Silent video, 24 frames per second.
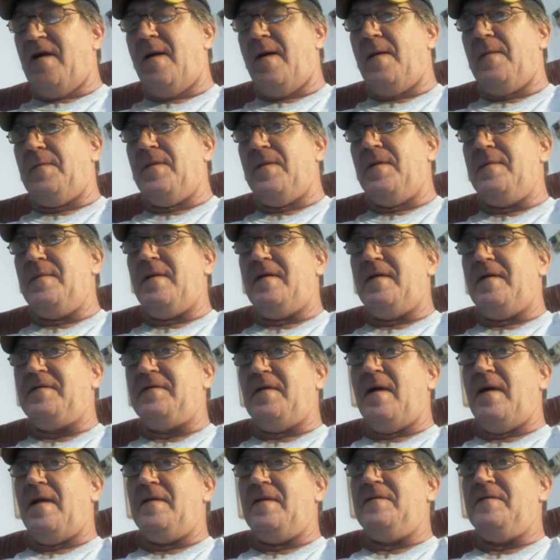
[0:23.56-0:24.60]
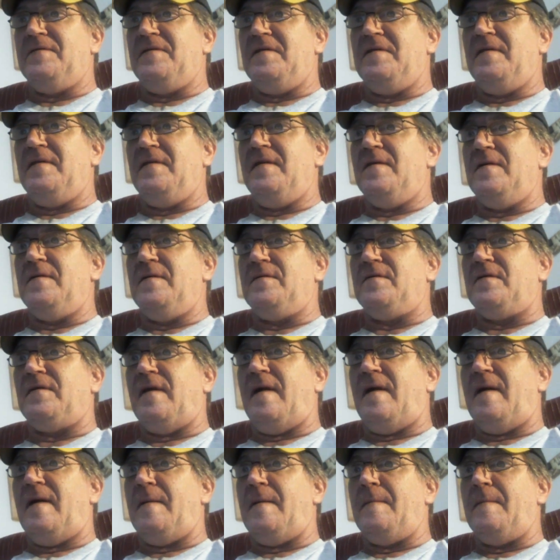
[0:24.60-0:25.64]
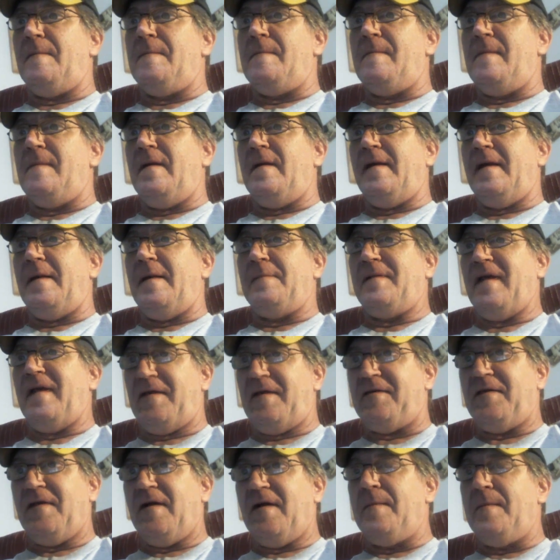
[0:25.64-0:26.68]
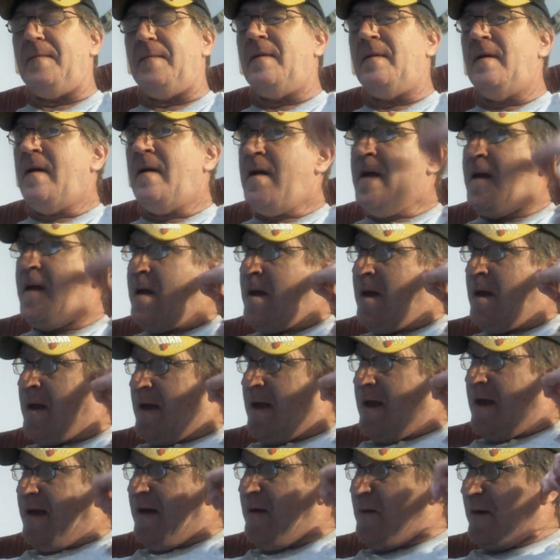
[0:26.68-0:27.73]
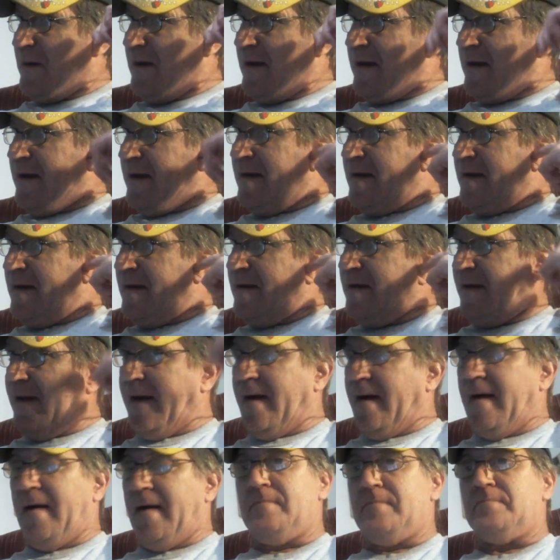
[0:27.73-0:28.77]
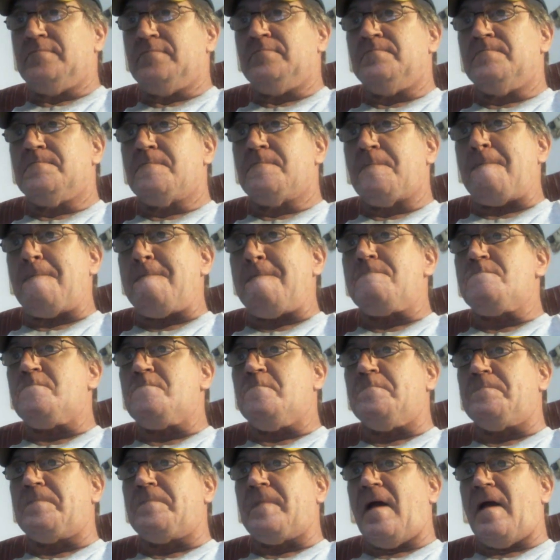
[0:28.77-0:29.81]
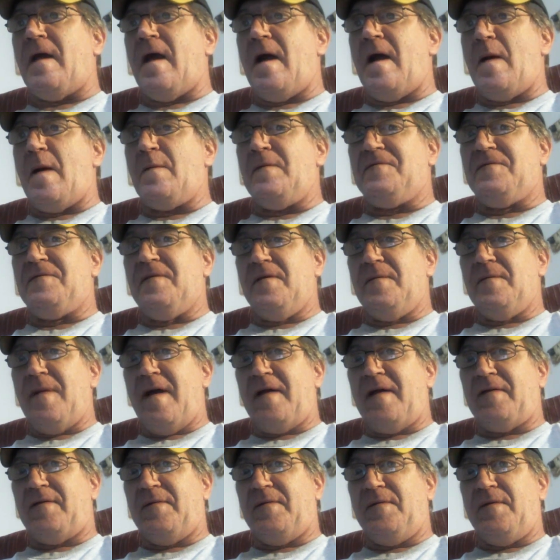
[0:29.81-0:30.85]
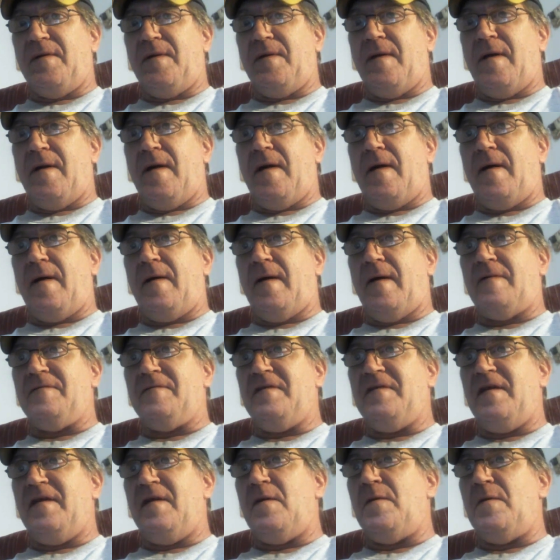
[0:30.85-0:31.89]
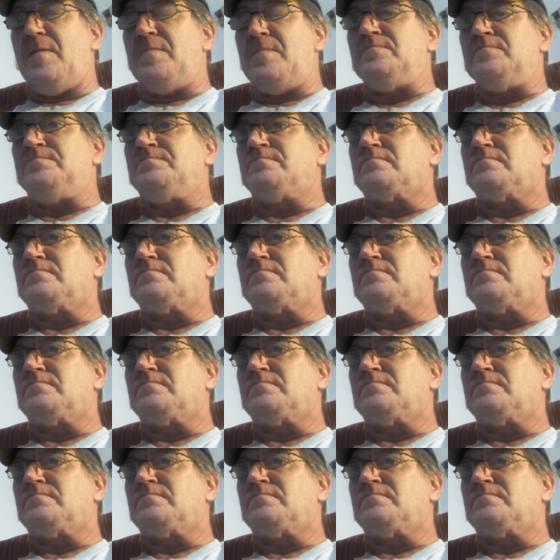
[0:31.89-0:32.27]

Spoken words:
caught pretty much all of the videos, and I'm catching up. Anyway, um, I refer back to a video